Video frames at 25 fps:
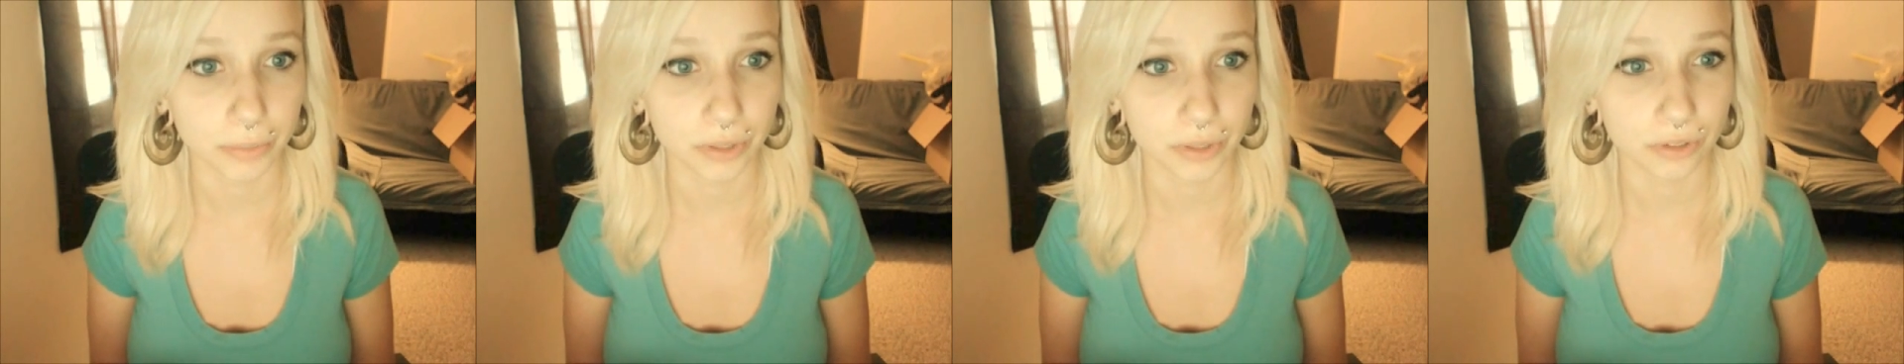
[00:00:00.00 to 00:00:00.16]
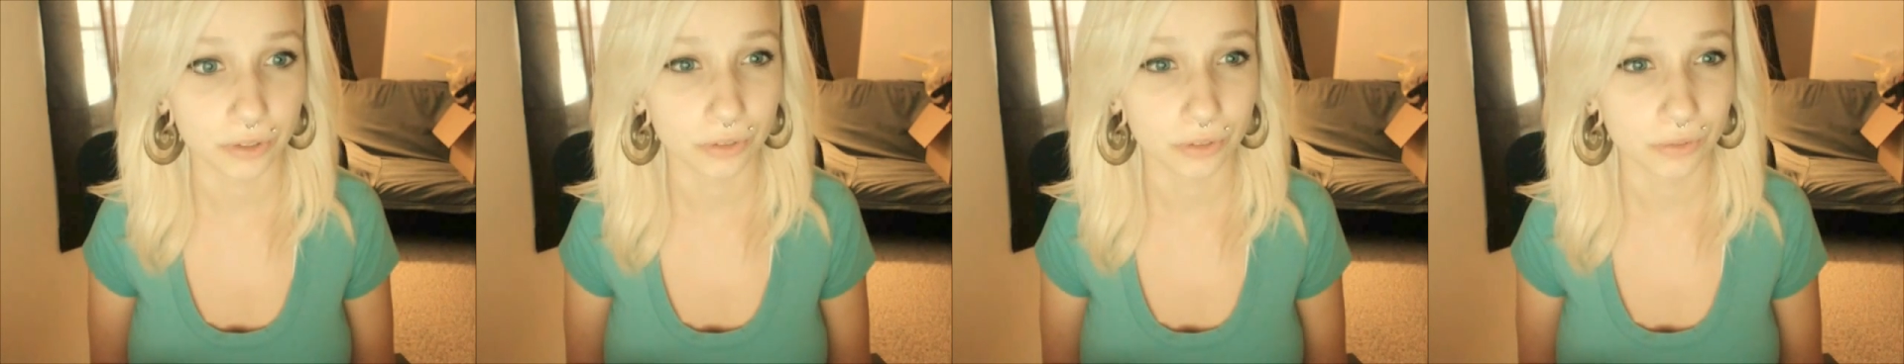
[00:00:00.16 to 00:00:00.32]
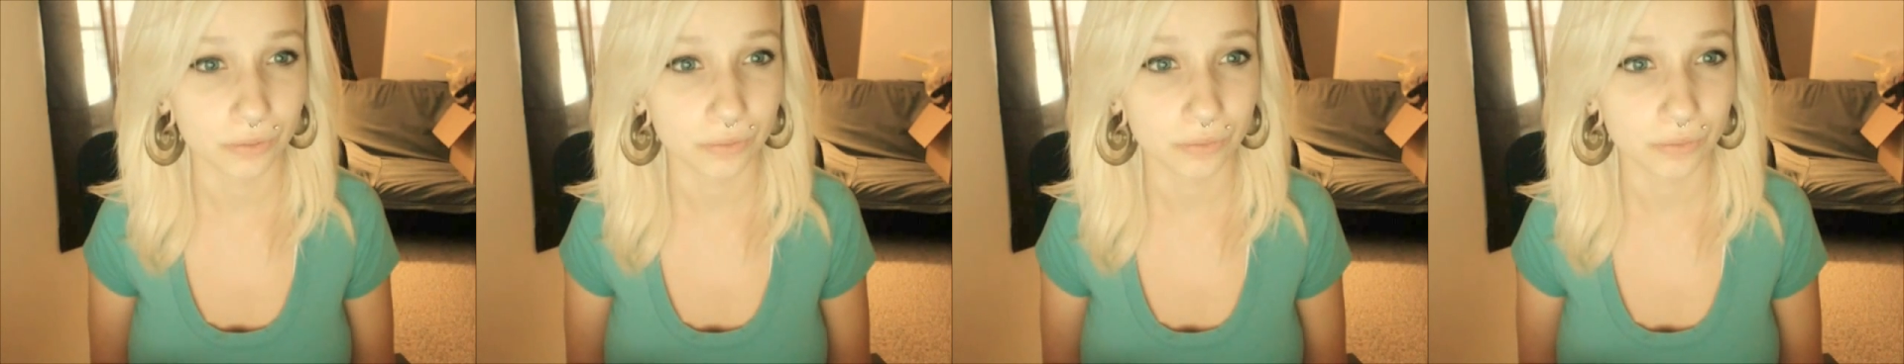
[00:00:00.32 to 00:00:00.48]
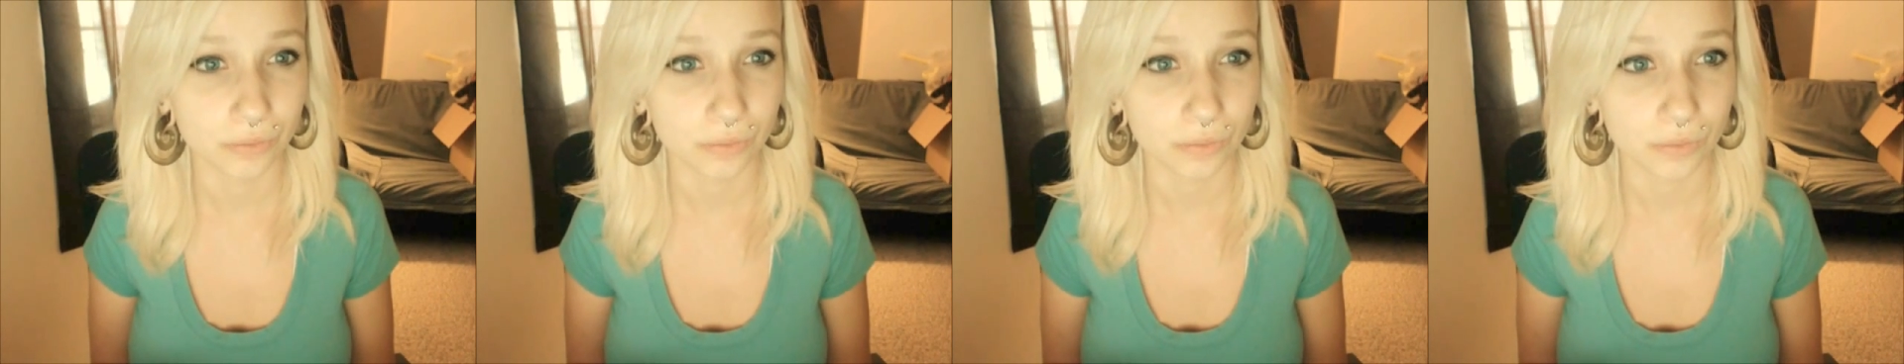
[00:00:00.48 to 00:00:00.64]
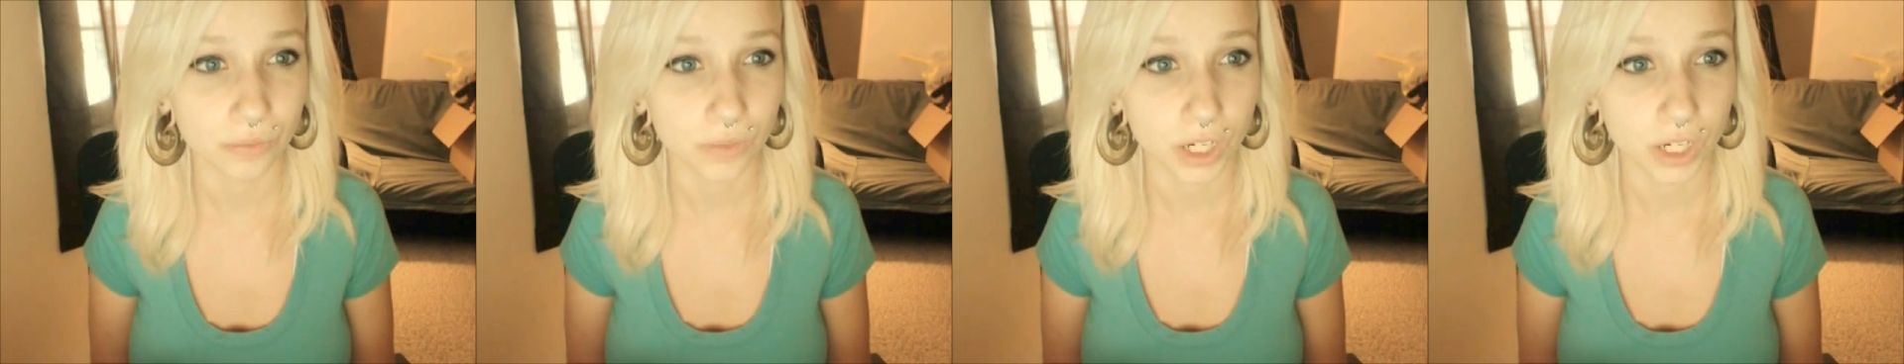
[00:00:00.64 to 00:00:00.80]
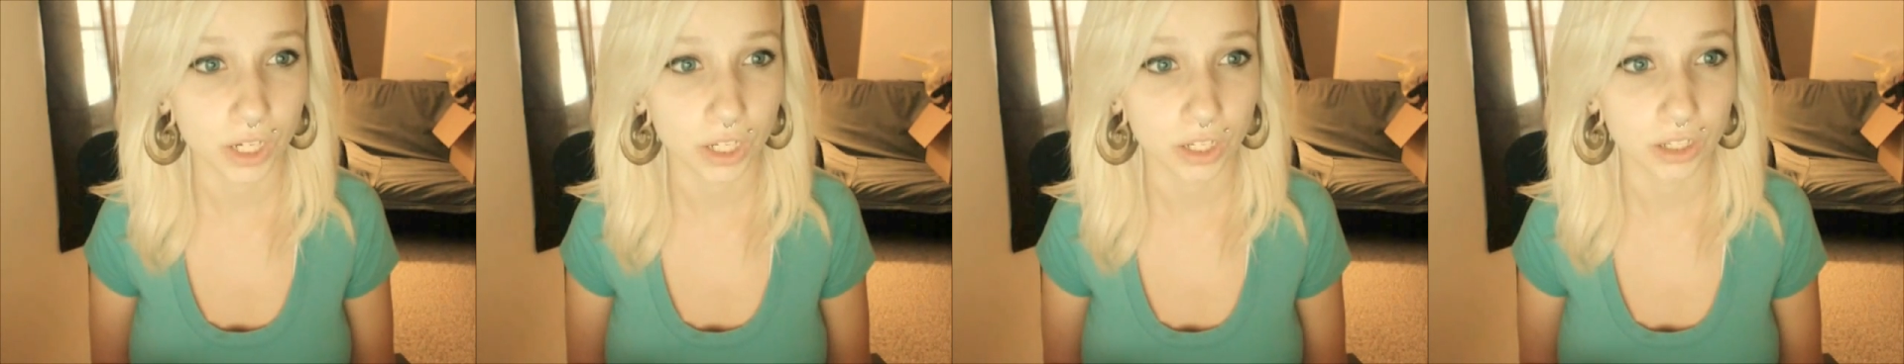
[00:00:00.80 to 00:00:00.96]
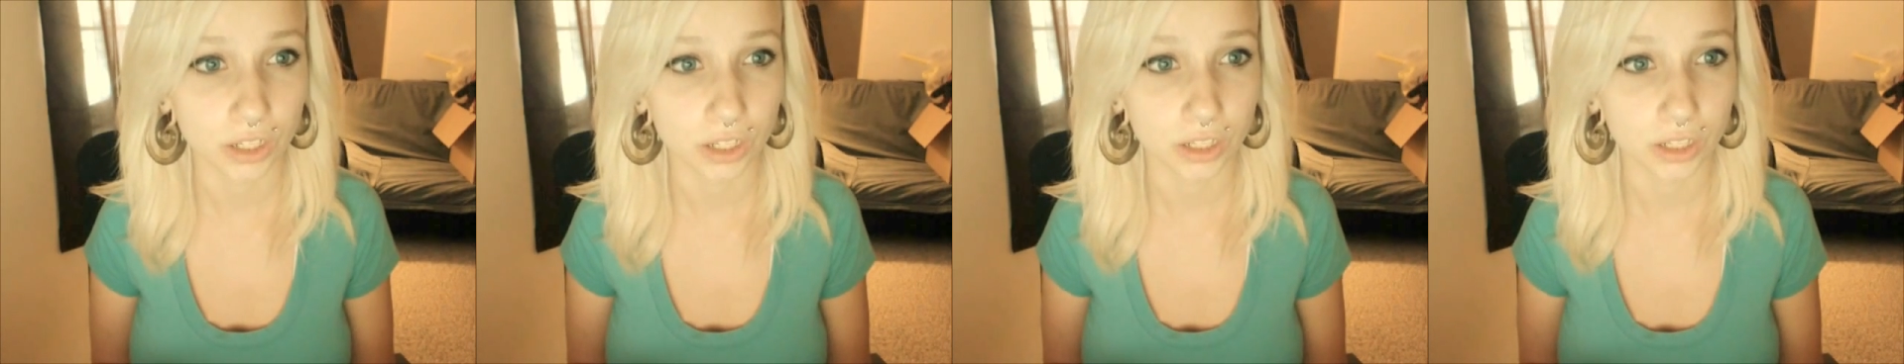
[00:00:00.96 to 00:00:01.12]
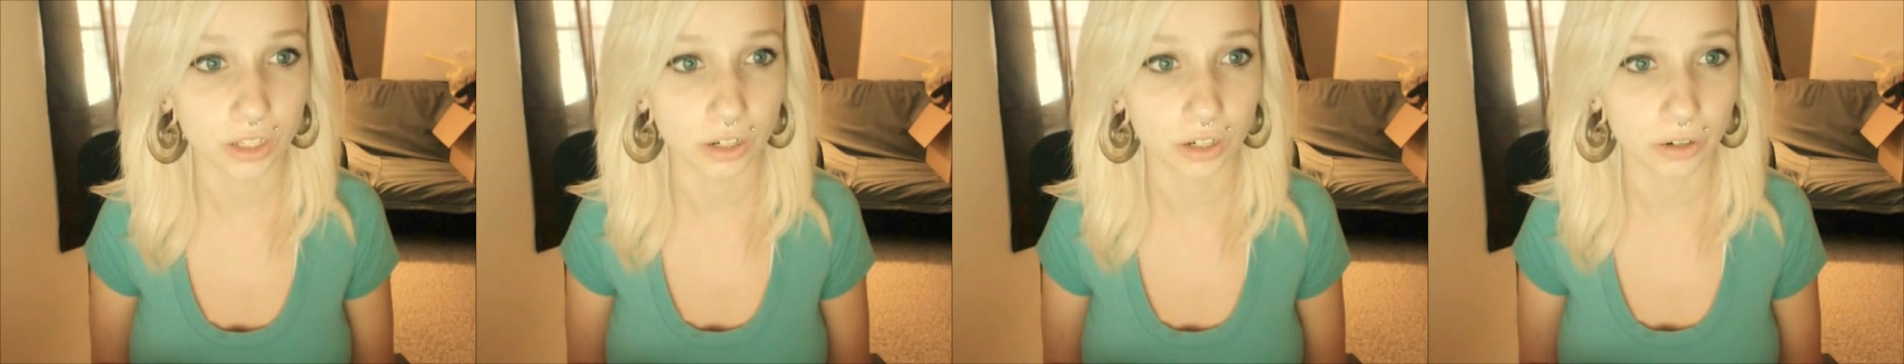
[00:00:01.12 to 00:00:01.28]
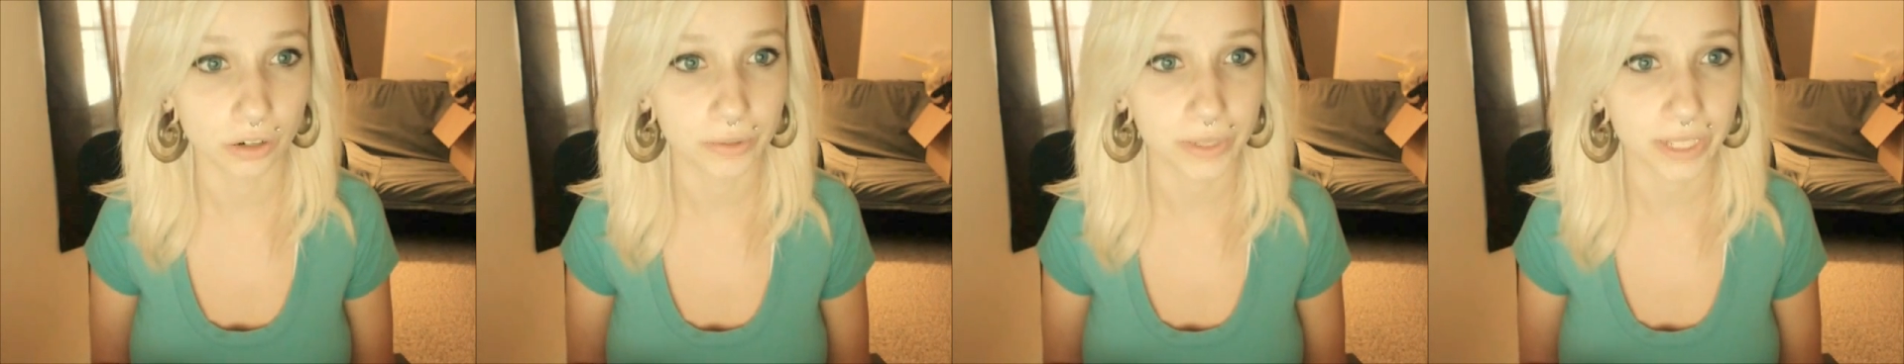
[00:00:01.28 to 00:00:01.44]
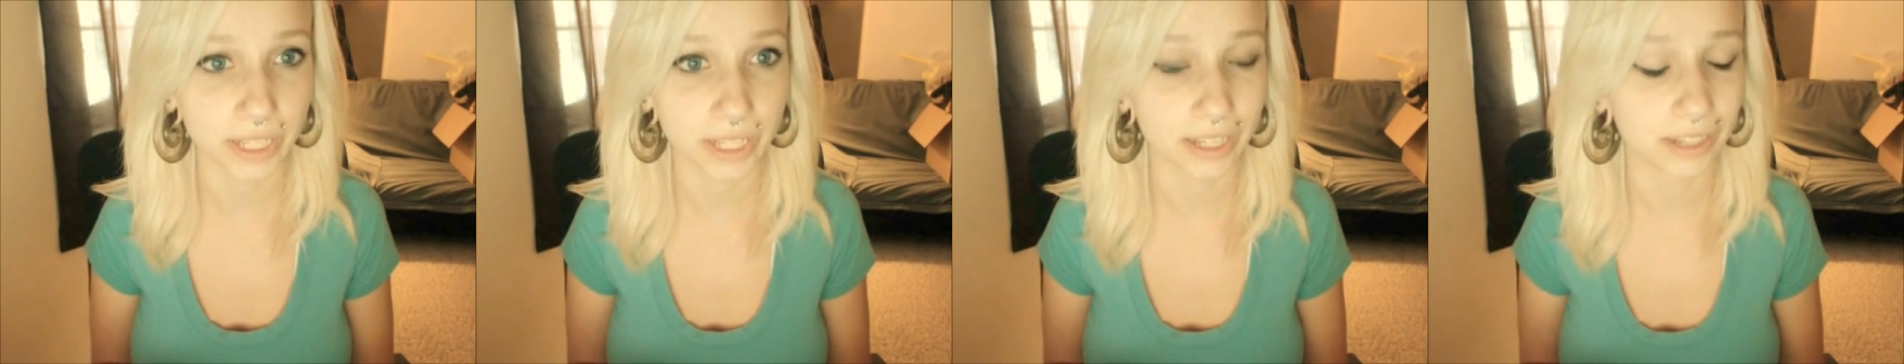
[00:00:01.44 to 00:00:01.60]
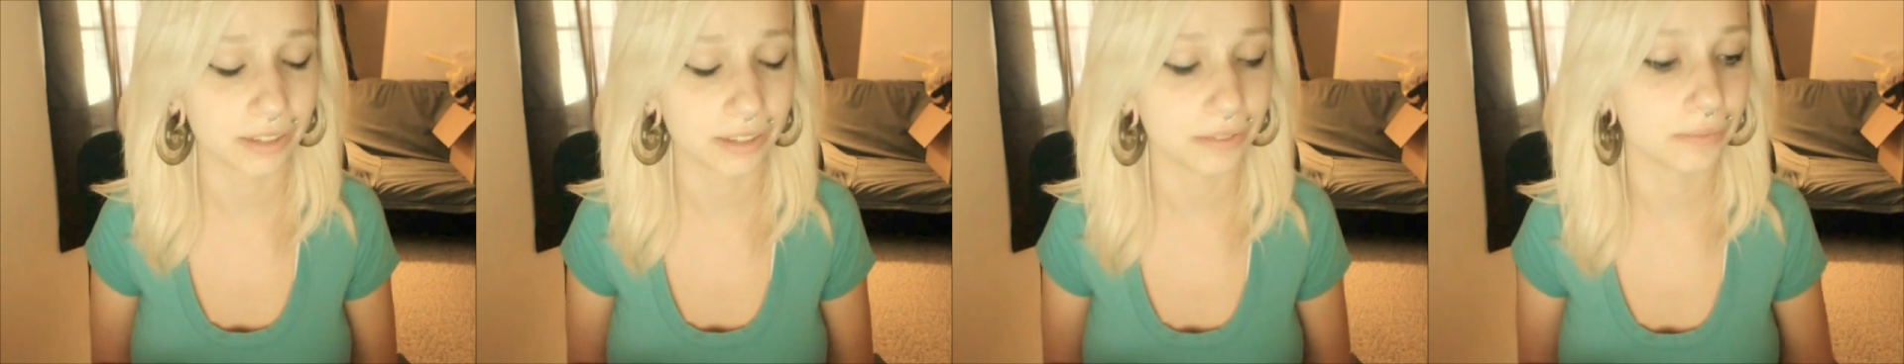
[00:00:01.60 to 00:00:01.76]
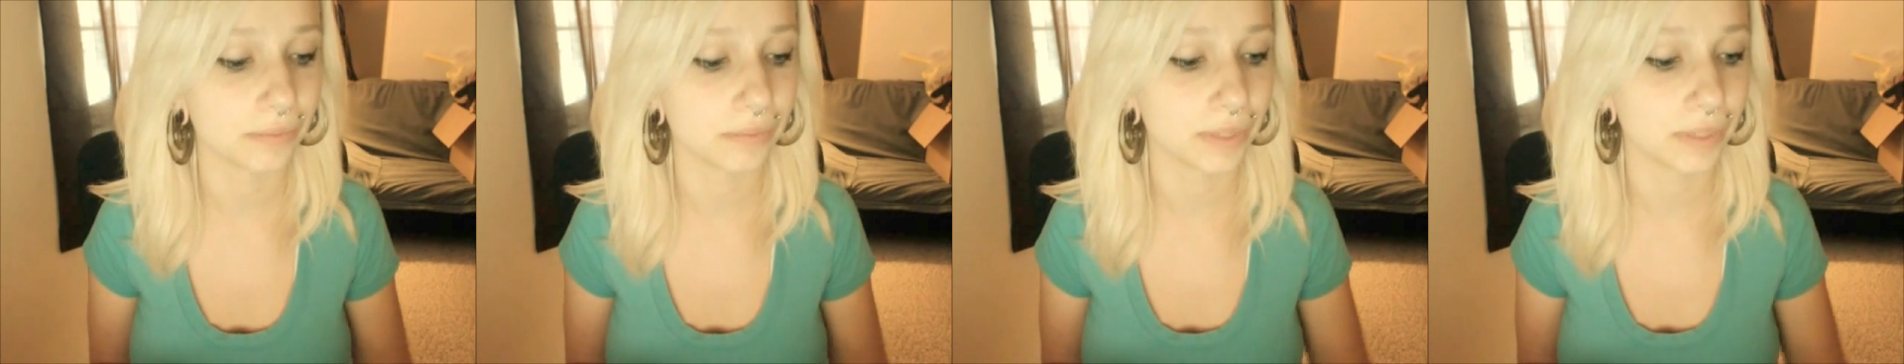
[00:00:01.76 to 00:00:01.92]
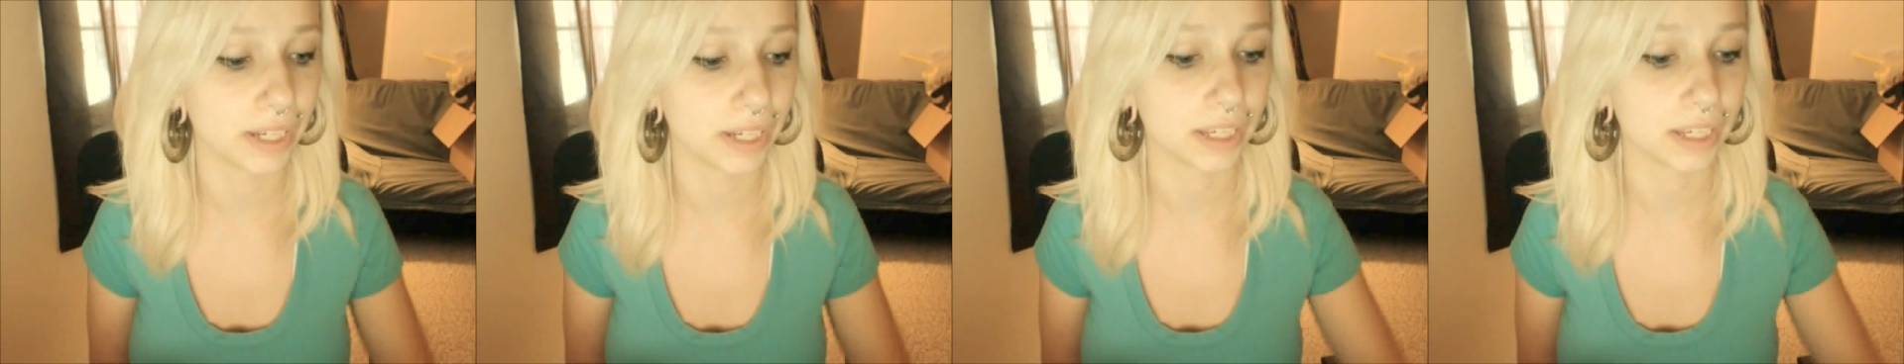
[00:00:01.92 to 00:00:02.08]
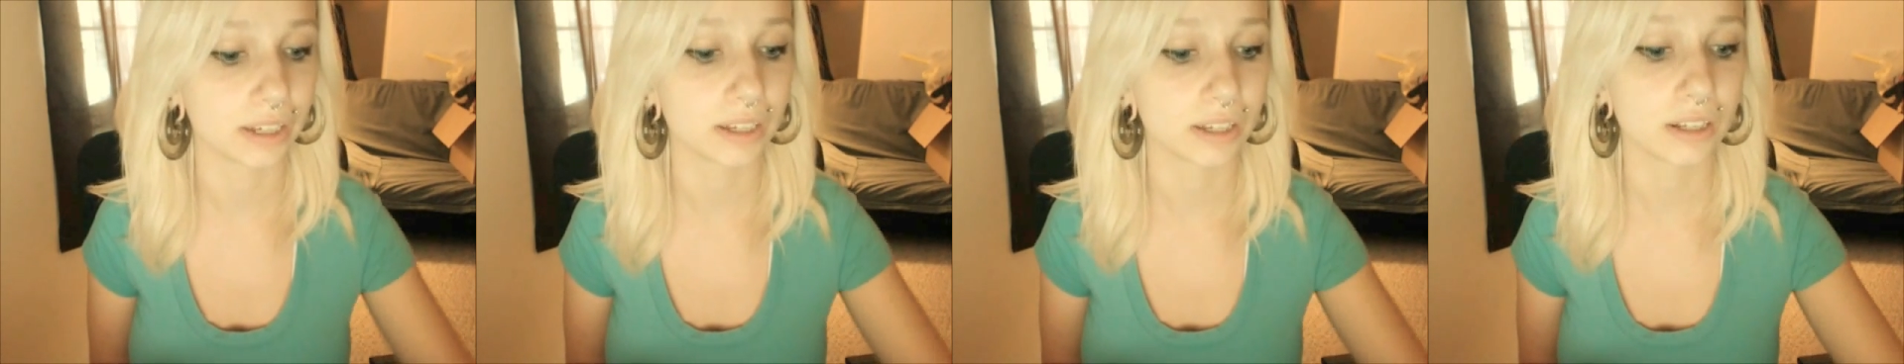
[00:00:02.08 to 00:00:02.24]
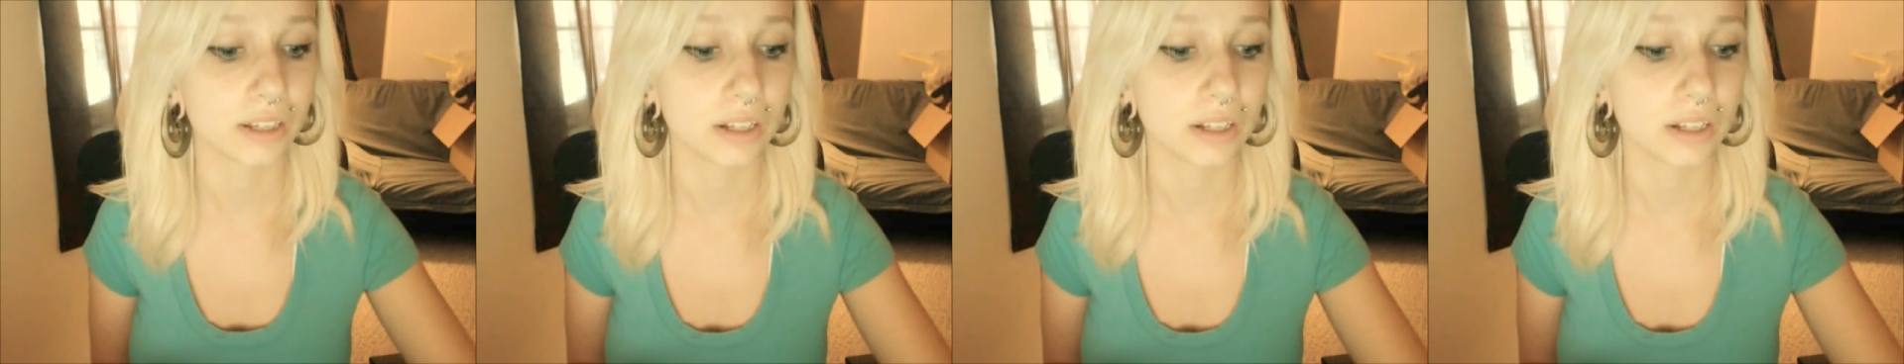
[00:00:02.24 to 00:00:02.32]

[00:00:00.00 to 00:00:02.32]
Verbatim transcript: You know what I'm saying? Like,